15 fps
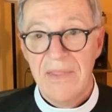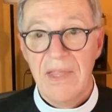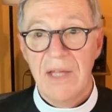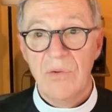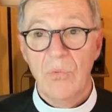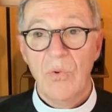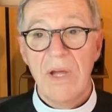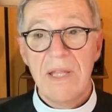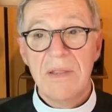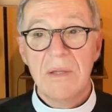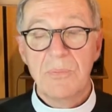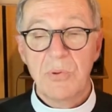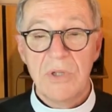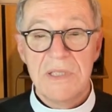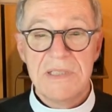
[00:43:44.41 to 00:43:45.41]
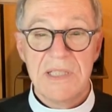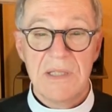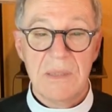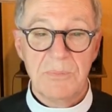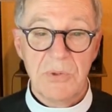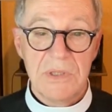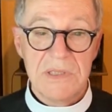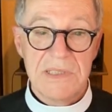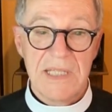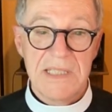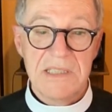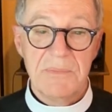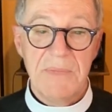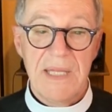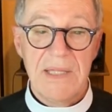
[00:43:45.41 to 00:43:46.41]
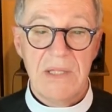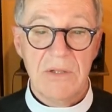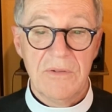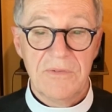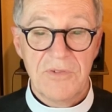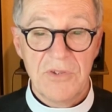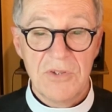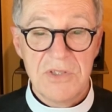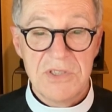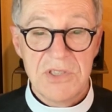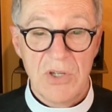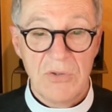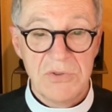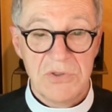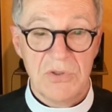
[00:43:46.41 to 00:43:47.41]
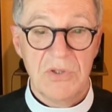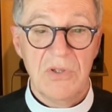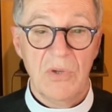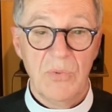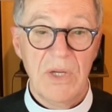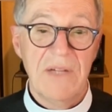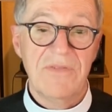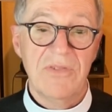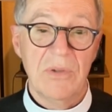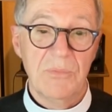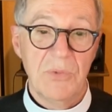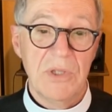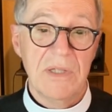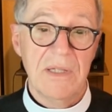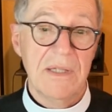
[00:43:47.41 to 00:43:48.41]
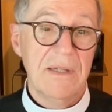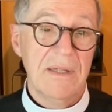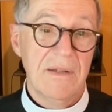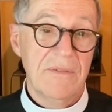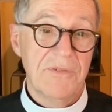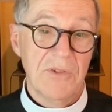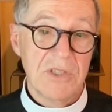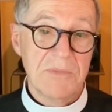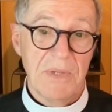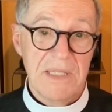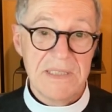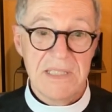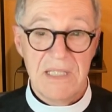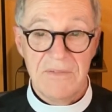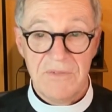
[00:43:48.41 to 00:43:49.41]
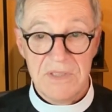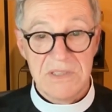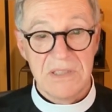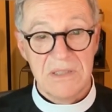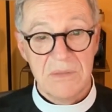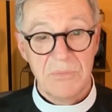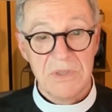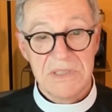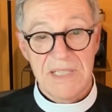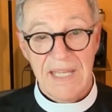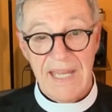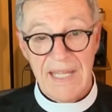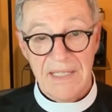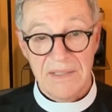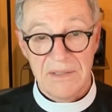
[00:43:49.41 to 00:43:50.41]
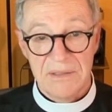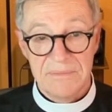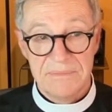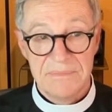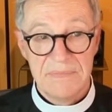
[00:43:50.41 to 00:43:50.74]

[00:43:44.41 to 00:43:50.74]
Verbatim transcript: that when the prince and the princess made their first sojourn away from Britain, the first place they visited was Canada,